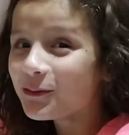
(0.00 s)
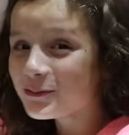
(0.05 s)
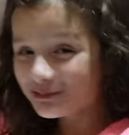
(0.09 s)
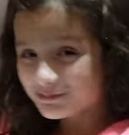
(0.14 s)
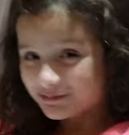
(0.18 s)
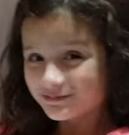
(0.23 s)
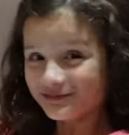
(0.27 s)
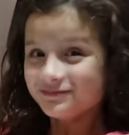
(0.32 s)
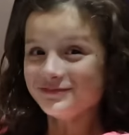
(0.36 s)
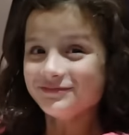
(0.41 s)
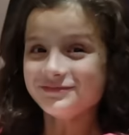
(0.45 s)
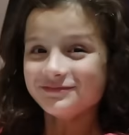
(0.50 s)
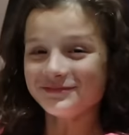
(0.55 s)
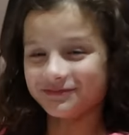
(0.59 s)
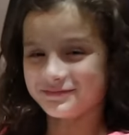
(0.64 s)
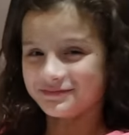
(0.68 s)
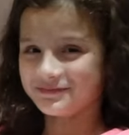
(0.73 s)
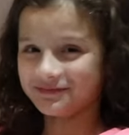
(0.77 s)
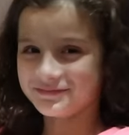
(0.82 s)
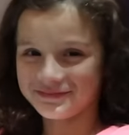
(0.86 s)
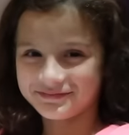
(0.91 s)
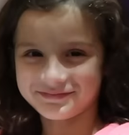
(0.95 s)
It's
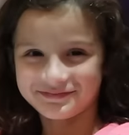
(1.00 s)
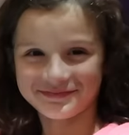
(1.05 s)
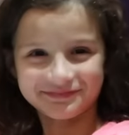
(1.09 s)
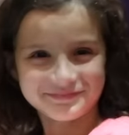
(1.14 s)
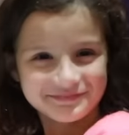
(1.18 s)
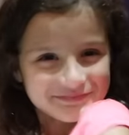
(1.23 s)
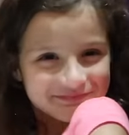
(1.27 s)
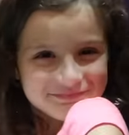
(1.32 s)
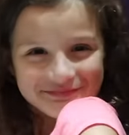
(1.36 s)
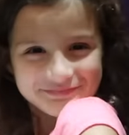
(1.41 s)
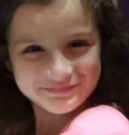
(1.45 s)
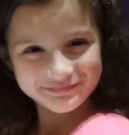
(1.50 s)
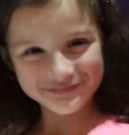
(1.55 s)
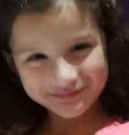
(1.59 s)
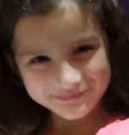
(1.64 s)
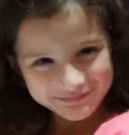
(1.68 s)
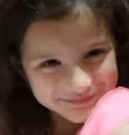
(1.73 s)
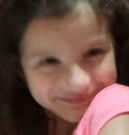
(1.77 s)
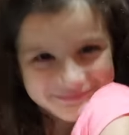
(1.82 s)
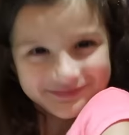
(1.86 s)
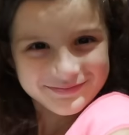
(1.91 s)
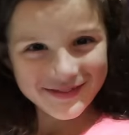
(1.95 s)
time for a
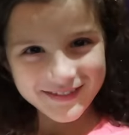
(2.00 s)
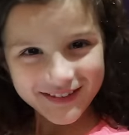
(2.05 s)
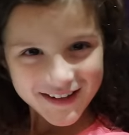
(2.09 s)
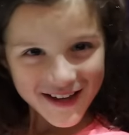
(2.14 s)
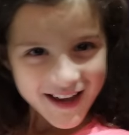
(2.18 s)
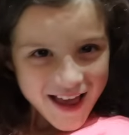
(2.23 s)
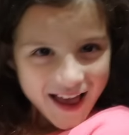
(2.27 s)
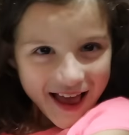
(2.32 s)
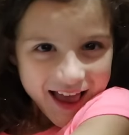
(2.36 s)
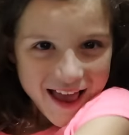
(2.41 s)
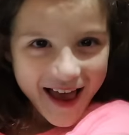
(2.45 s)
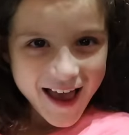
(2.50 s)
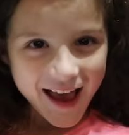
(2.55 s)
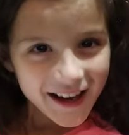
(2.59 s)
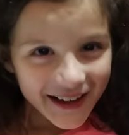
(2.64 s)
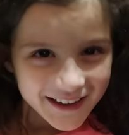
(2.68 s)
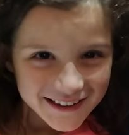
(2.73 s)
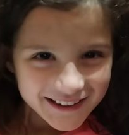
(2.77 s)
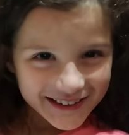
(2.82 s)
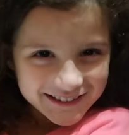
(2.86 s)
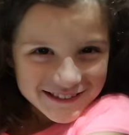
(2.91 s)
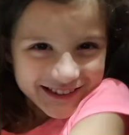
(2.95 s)
meal.
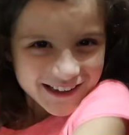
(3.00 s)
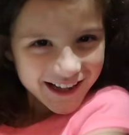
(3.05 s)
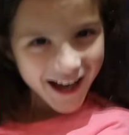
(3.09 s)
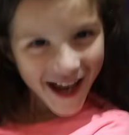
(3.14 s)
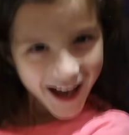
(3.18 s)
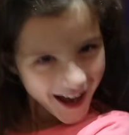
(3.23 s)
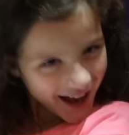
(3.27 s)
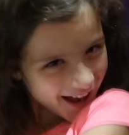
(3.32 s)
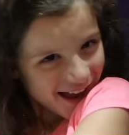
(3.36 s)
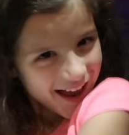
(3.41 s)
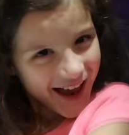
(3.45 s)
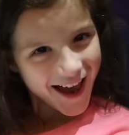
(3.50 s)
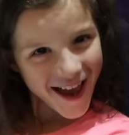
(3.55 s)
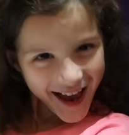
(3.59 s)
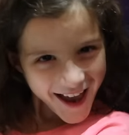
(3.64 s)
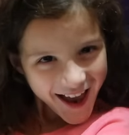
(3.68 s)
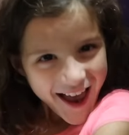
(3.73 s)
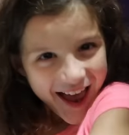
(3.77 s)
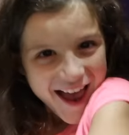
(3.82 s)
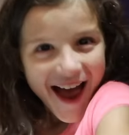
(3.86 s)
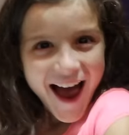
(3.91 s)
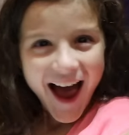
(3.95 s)
And
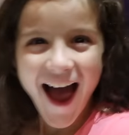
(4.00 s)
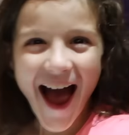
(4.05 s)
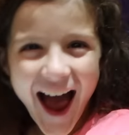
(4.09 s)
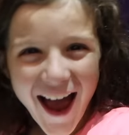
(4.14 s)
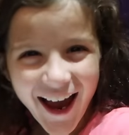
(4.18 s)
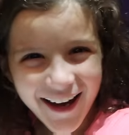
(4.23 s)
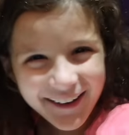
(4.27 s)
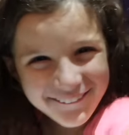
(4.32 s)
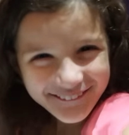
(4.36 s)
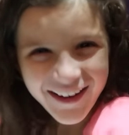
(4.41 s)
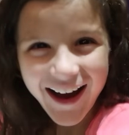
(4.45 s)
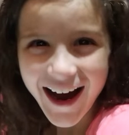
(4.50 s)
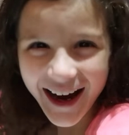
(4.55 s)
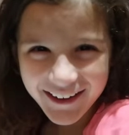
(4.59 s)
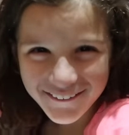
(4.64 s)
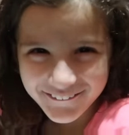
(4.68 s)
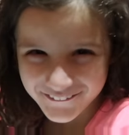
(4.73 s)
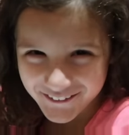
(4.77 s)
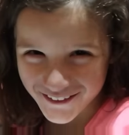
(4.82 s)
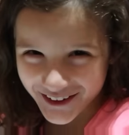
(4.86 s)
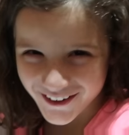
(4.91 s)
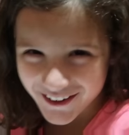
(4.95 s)
I'm
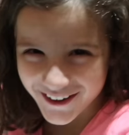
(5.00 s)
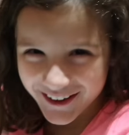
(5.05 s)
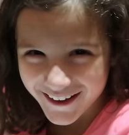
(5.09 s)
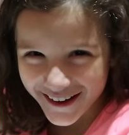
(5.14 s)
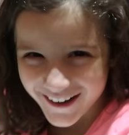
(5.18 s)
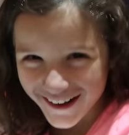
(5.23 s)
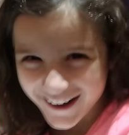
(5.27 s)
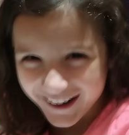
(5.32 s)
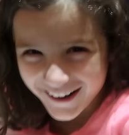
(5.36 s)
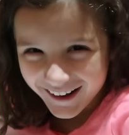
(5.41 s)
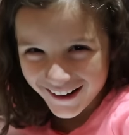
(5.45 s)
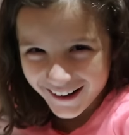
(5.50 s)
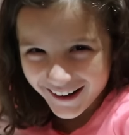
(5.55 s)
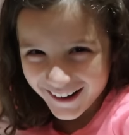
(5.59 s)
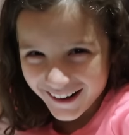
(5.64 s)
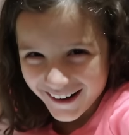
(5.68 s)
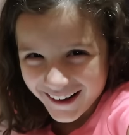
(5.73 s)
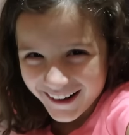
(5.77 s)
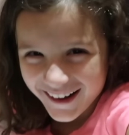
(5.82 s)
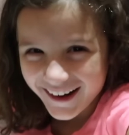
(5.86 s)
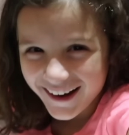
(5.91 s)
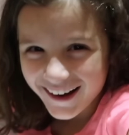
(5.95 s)
hyper.
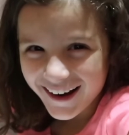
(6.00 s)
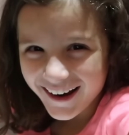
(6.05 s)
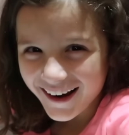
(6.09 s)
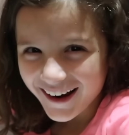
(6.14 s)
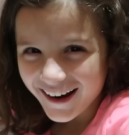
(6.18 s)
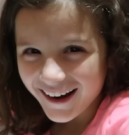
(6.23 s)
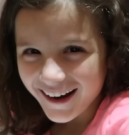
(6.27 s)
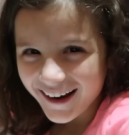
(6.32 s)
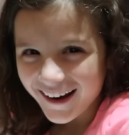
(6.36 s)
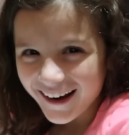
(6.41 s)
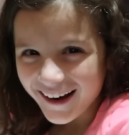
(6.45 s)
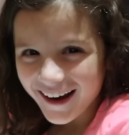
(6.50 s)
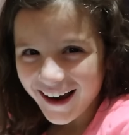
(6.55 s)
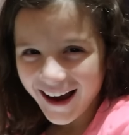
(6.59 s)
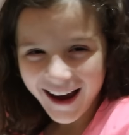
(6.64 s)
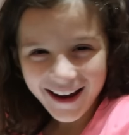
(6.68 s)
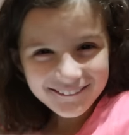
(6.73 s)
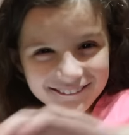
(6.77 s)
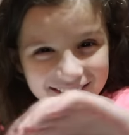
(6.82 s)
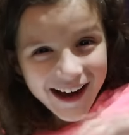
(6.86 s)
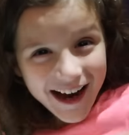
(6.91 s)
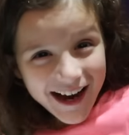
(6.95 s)
What?
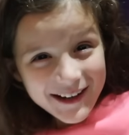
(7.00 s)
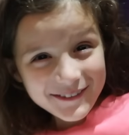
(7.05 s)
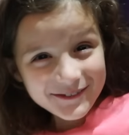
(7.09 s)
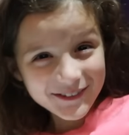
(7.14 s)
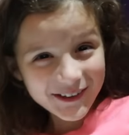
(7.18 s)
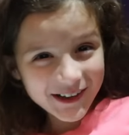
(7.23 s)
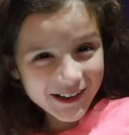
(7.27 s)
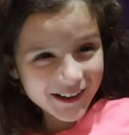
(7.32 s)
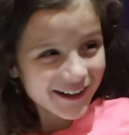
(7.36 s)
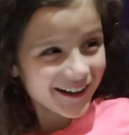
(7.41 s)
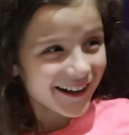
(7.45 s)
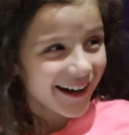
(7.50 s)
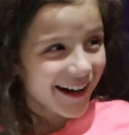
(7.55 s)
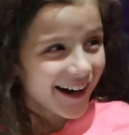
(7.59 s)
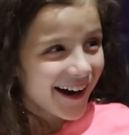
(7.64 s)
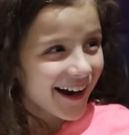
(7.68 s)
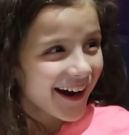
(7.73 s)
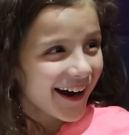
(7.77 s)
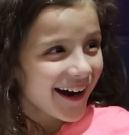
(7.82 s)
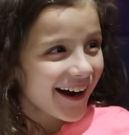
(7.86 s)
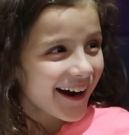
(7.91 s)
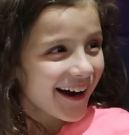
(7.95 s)
I'm hyper.
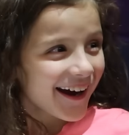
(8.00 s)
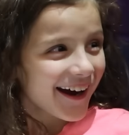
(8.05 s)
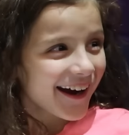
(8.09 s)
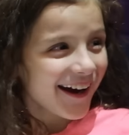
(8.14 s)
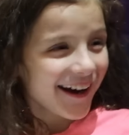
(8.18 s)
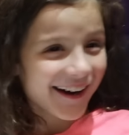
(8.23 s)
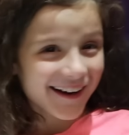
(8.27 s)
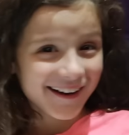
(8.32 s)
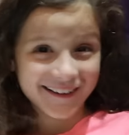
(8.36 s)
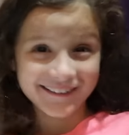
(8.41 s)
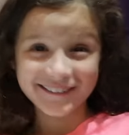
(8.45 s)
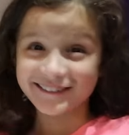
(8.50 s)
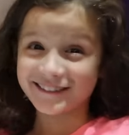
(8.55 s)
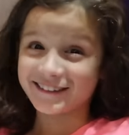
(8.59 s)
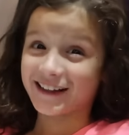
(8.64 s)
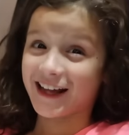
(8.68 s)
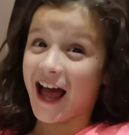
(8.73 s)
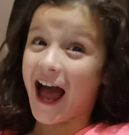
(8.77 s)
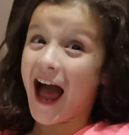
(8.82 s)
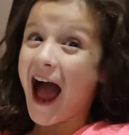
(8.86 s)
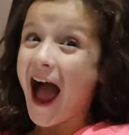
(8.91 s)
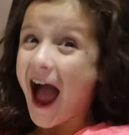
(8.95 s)
You're
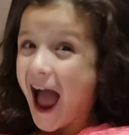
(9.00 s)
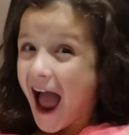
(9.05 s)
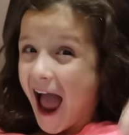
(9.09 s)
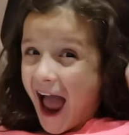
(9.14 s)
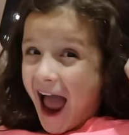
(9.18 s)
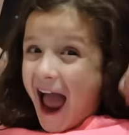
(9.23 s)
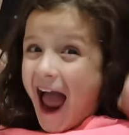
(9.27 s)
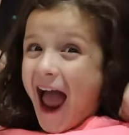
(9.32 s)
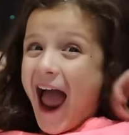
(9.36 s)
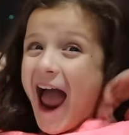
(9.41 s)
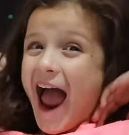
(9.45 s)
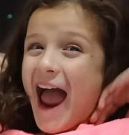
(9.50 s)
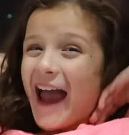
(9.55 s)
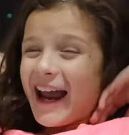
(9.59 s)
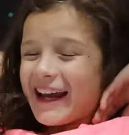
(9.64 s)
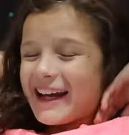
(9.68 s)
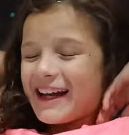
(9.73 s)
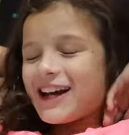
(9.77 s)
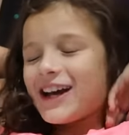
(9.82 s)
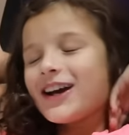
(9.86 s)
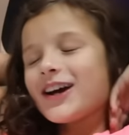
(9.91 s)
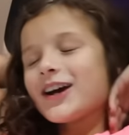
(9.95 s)
going to sleep after this
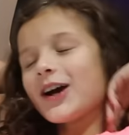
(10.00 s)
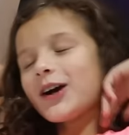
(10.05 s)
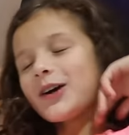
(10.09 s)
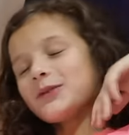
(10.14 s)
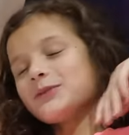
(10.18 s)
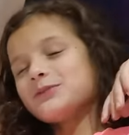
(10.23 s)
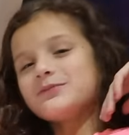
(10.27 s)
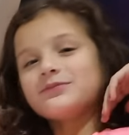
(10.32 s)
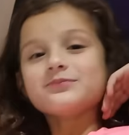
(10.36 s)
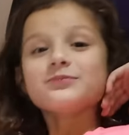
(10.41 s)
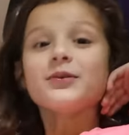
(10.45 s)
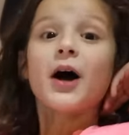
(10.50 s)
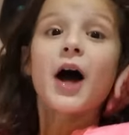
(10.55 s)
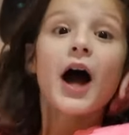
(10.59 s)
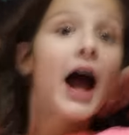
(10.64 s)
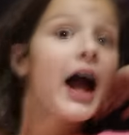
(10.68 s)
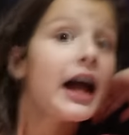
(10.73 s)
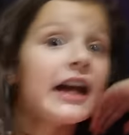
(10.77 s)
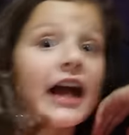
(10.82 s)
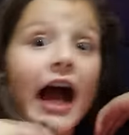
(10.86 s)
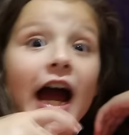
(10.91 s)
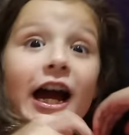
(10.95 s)
meal, my friend. But
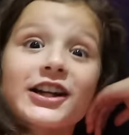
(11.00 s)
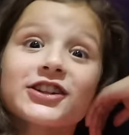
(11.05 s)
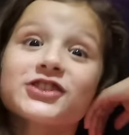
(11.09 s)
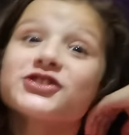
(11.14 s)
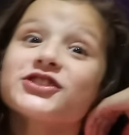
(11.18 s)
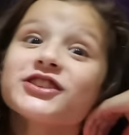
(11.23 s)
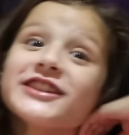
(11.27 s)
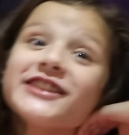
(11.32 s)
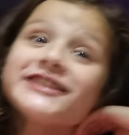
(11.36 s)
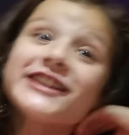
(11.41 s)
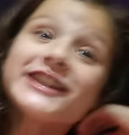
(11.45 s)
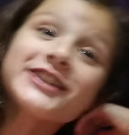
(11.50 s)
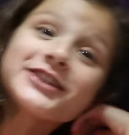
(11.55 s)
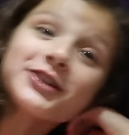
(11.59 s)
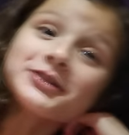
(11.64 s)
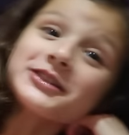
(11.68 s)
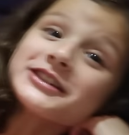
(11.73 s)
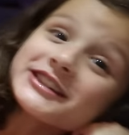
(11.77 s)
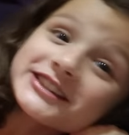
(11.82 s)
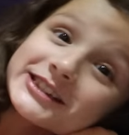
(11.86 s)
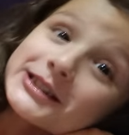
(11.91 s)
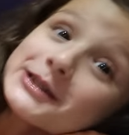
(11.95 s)
I actually did go
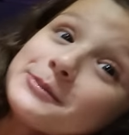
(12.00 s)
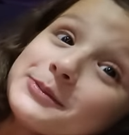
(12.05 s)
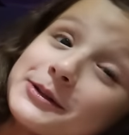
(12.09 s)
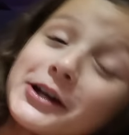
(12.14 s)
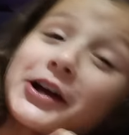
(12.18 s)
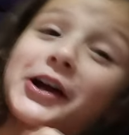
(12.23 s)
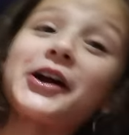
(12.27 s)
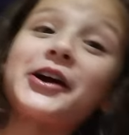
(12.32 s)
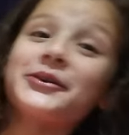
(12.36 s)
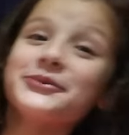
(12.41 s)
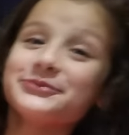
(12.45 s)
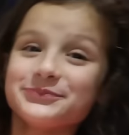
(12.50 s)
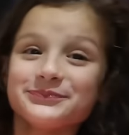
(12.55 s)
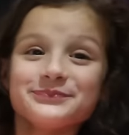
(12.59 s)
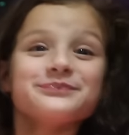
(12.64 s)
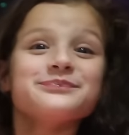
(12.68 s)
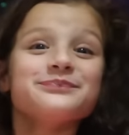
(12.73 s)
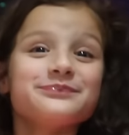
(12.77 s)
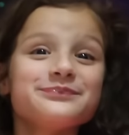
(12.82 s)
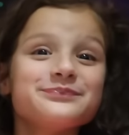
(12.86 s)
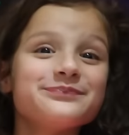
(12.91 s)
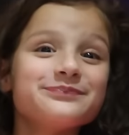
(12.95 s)
to sleep here.
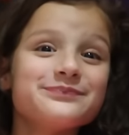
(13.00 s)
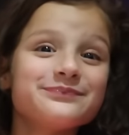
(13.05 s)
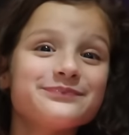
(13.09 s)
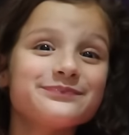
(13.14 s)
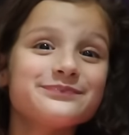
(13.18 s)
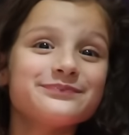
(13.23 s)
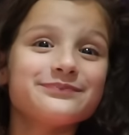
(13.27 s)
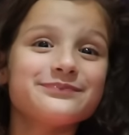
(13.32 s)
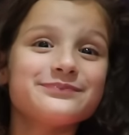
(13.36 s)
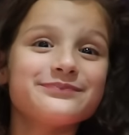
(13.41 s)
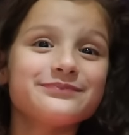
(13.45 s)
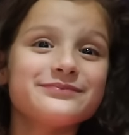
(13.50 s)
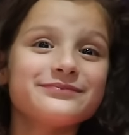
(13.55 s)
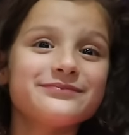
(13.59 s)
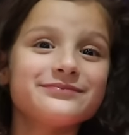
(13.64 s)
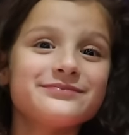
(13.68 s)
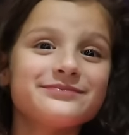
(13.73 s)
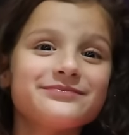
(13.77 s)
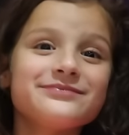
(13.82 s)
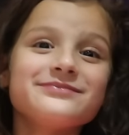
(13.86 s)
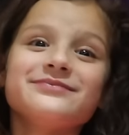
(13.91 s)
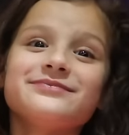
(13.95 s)
For a second before
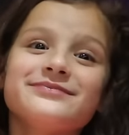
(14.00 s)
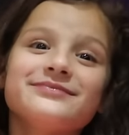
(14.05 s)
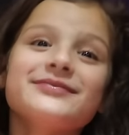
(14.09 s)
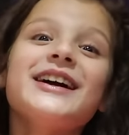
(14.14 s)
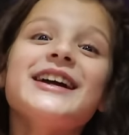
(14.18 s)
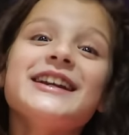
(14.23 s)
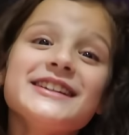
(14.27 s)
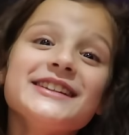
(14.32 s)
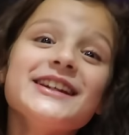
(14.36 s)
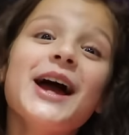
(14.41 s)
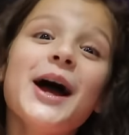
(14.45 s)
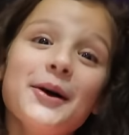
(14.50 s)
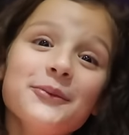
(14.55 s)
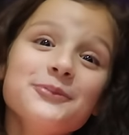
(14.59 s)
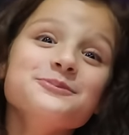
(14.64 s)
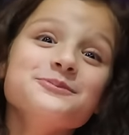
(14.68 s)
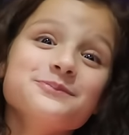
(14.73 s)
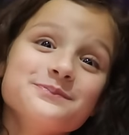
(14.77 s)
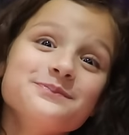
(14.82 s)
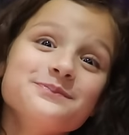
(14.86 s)
they woke up that room. Yep.